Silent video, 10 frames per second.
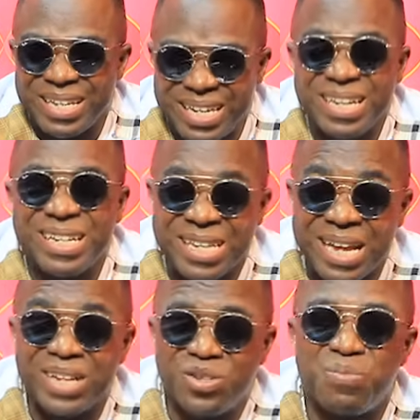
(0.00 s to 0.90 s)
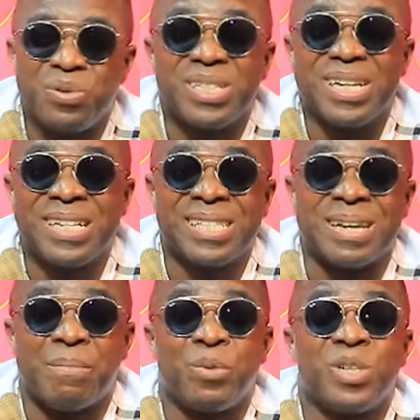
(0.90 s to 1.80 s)
they decided to put in
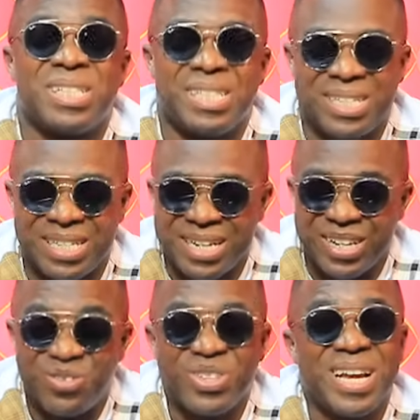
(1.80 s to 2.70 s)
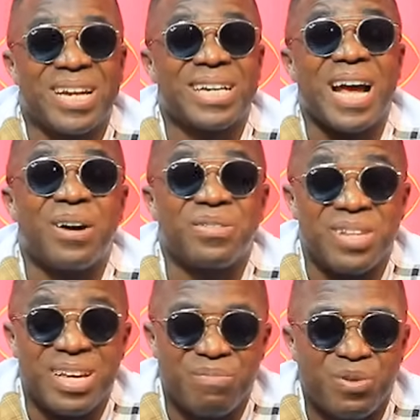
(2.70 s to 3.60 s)
some money to get it out
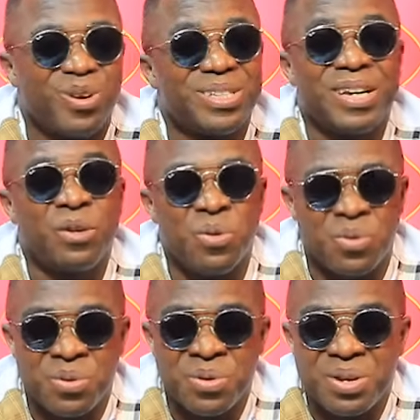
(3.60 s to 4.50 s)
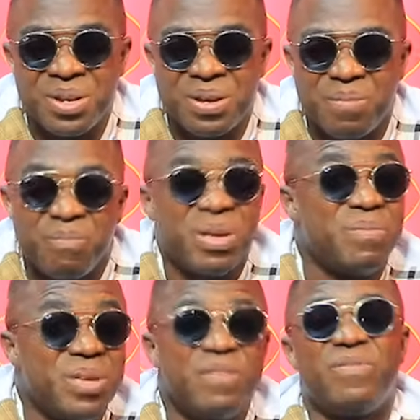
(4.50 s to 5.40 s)
there because they know
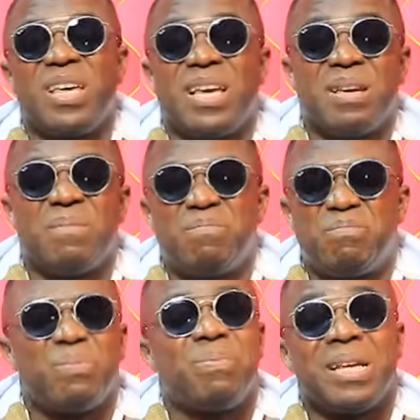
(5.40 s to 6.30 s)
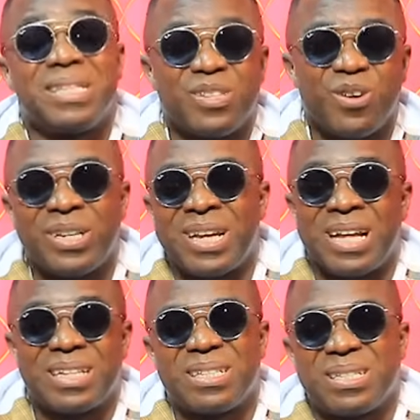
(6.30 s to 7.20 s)
maybe if they place it on
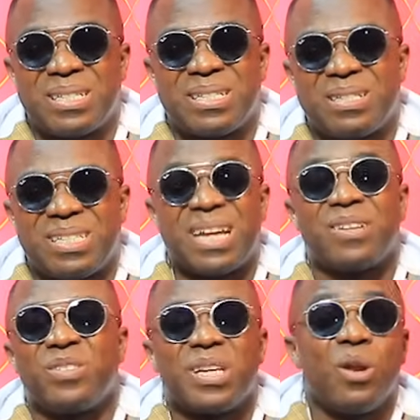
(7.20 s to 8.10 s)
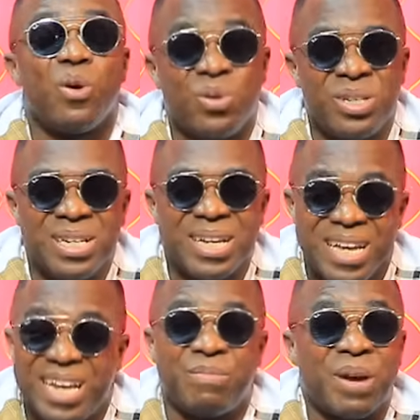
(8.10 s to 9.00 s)
their channels alone,
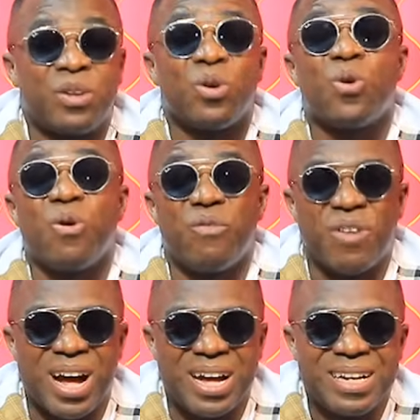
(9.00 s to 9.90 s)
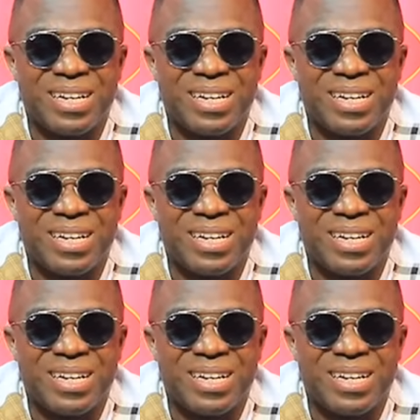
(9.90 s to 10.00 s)
it might not go far.